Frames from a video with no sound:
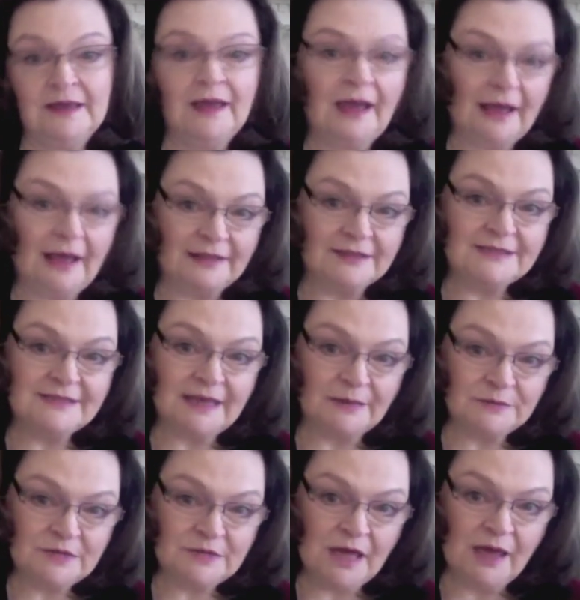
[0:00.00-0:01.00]
At the
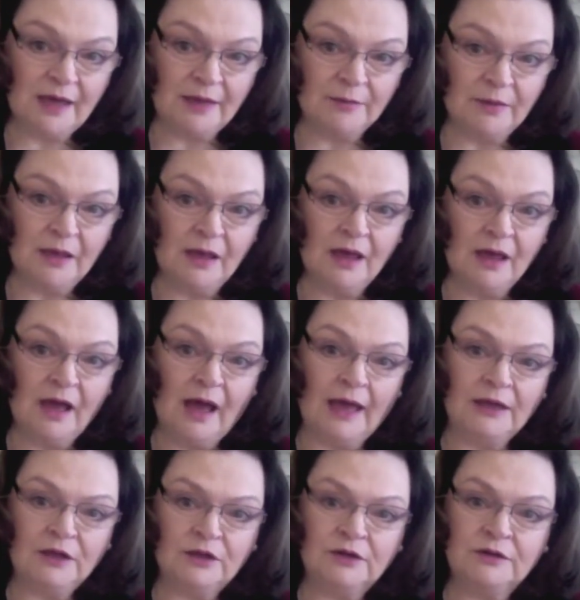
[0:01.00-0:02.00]
same time,
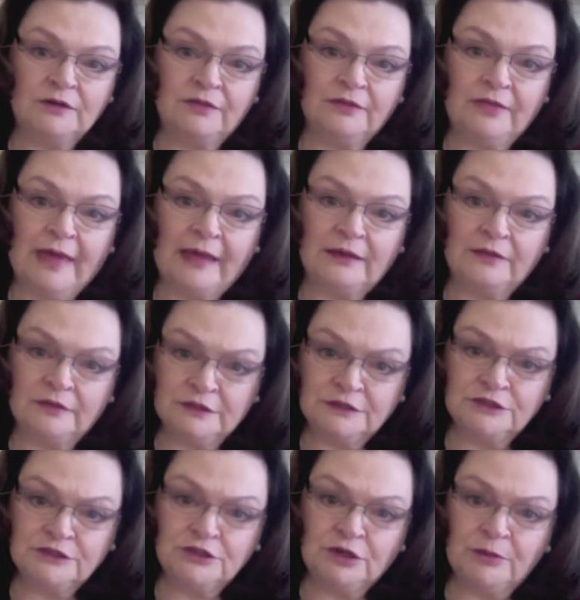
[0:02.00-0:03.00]
I learned that the
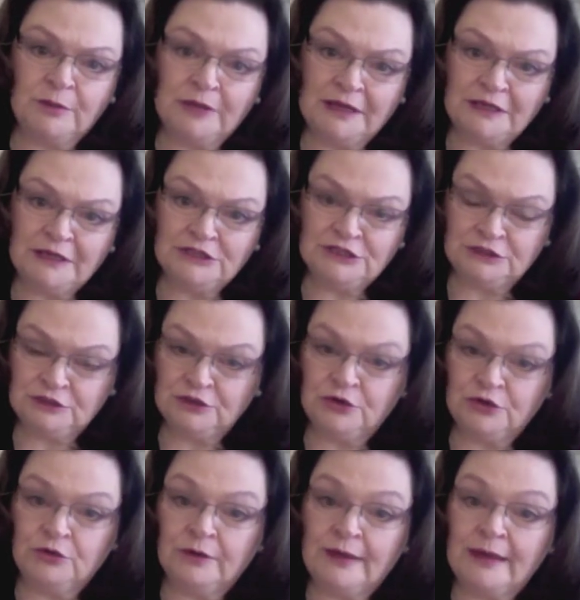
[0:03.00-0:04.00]
determination to
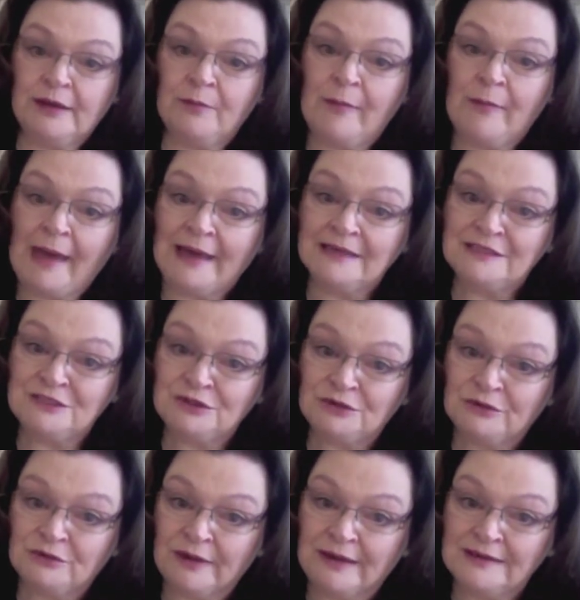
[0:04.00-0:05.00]
create a master
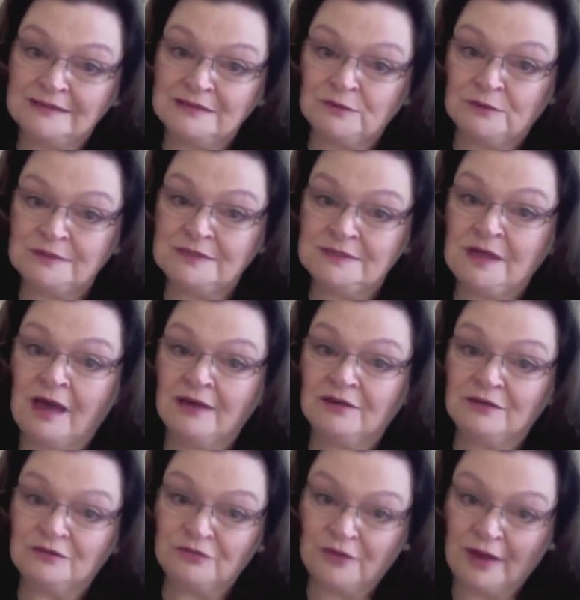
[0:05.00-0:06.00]
race was not
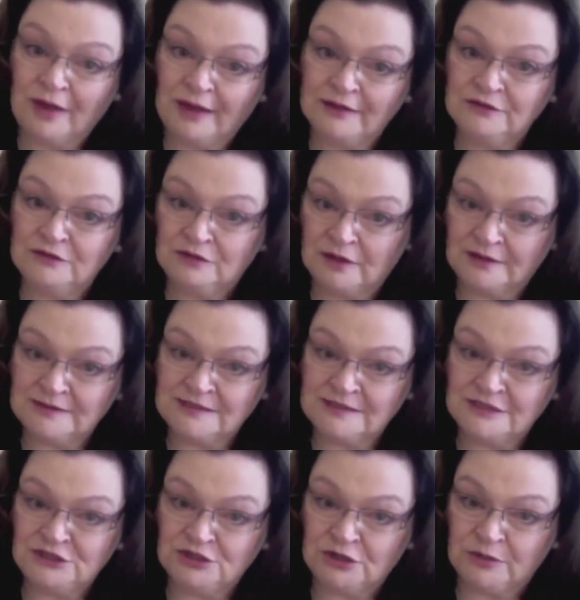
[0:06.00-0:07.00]
confined to
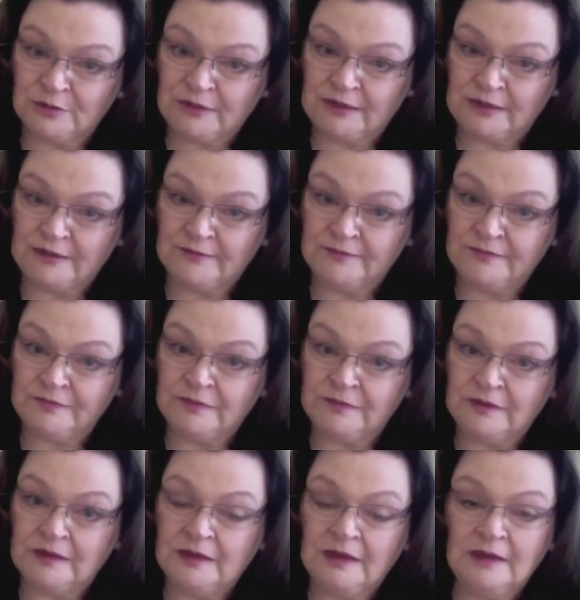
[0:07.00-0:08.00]
Nazi Germany.
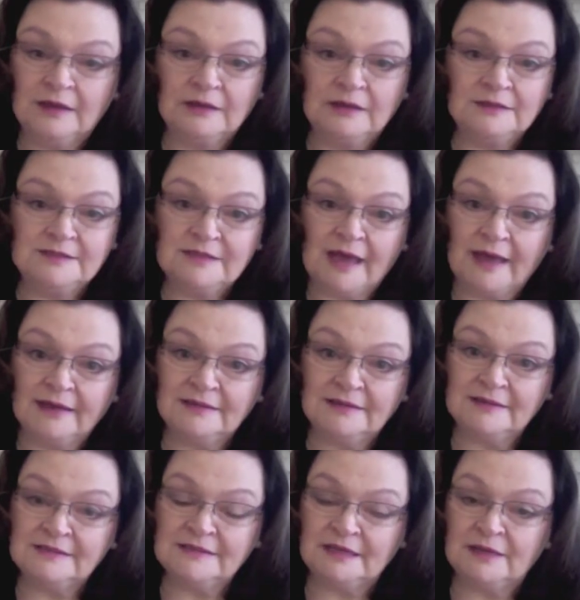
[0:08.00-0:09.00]

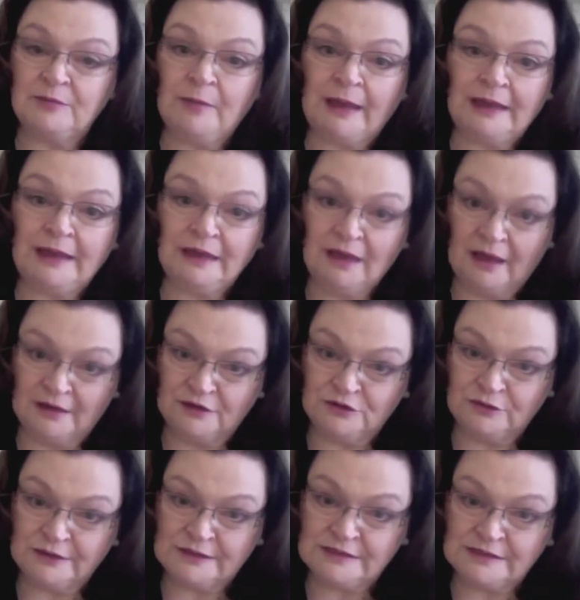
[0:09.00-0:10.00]
Scientists in many
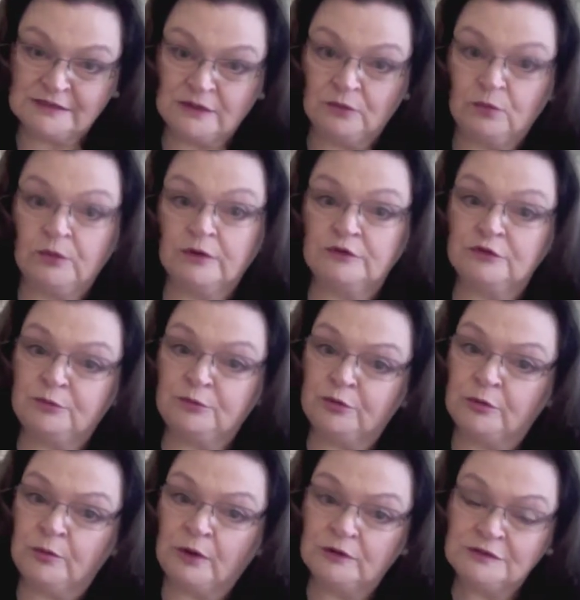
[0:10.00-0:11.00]
countries worked to
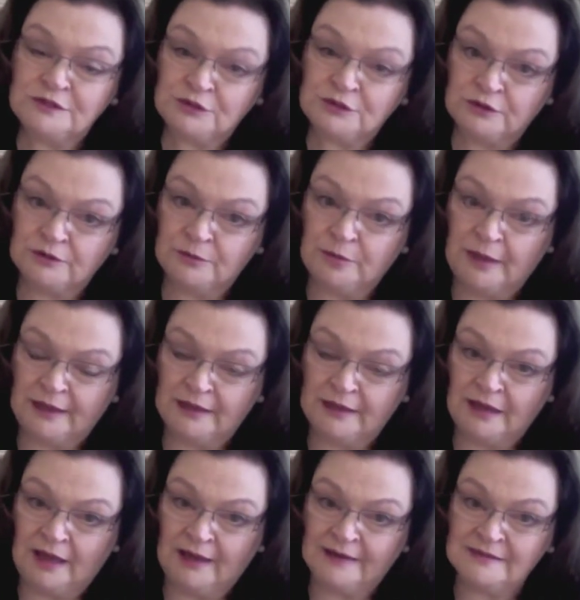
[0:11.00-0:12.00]
promote certain
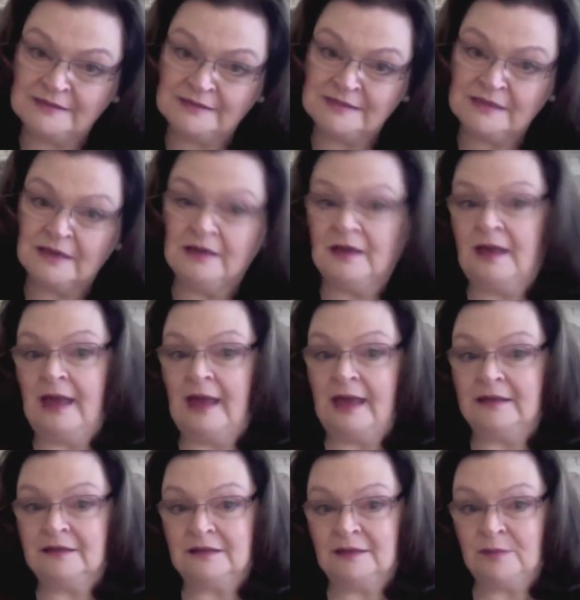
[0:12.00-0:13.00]
bloodlines
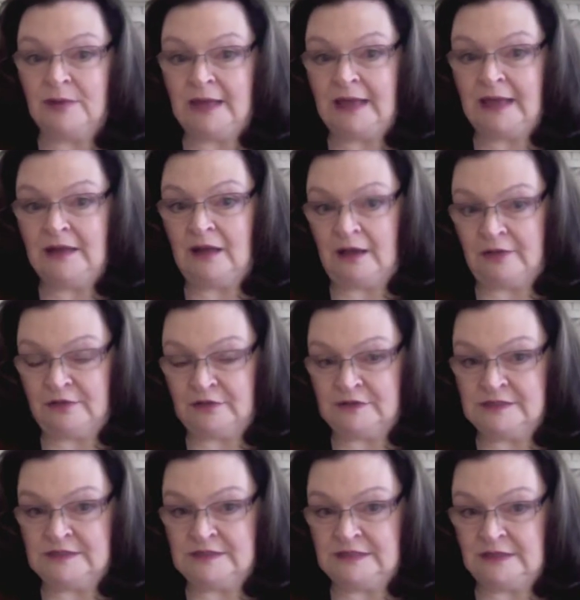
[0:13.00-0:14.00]
and eliminate
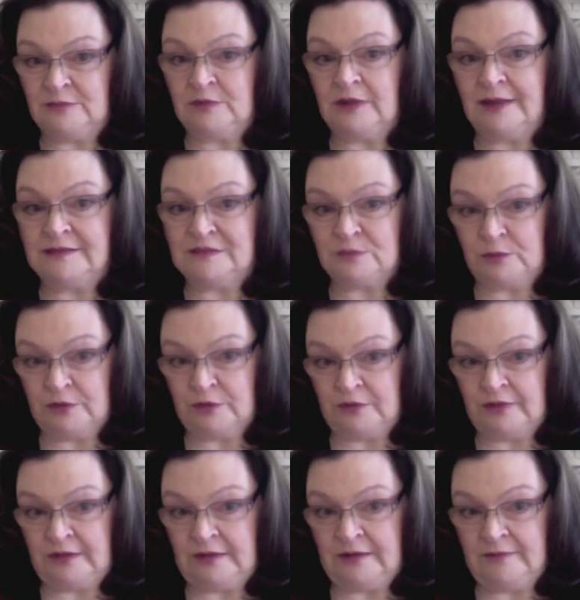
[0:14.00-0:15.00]
others deemed less
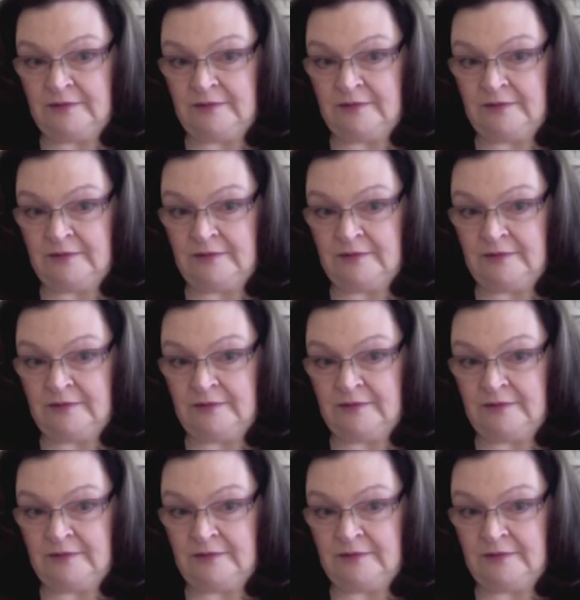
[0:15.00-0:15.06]
worthy,